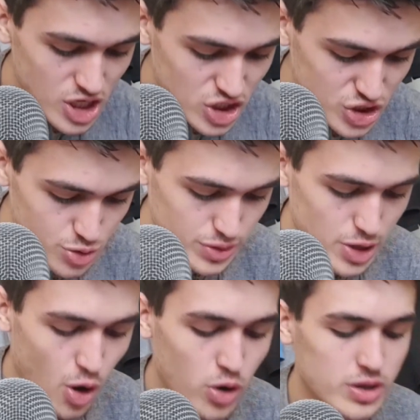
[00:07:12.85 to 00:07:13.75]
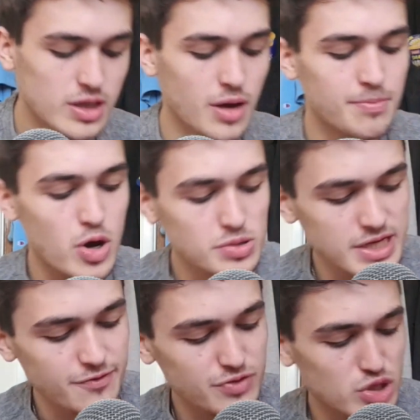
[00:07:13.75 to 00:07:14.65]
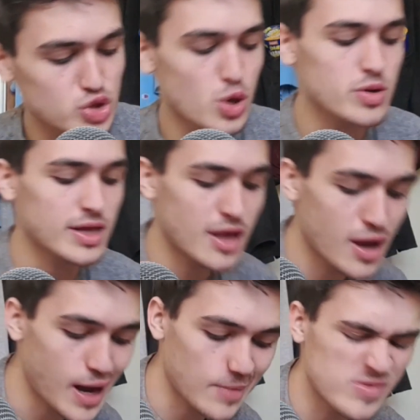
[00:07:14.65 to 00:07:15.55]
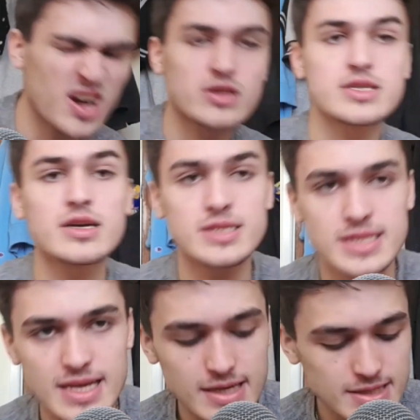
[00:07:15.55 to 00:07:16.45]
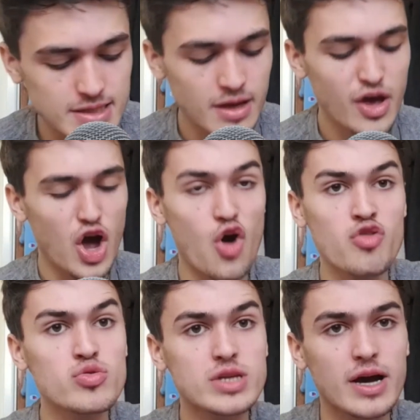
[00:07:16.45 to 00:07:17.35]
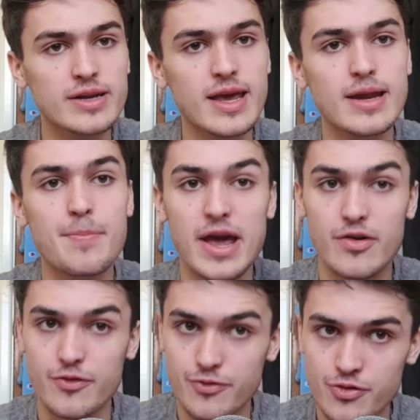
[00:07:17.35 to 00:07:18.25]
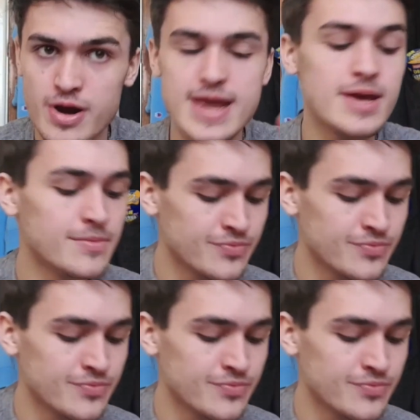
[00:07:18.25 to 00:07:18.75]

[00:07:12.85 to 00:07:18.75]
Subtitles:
So, the ocular motive, the trochlear, and the octuxes are all done in a pair of 3.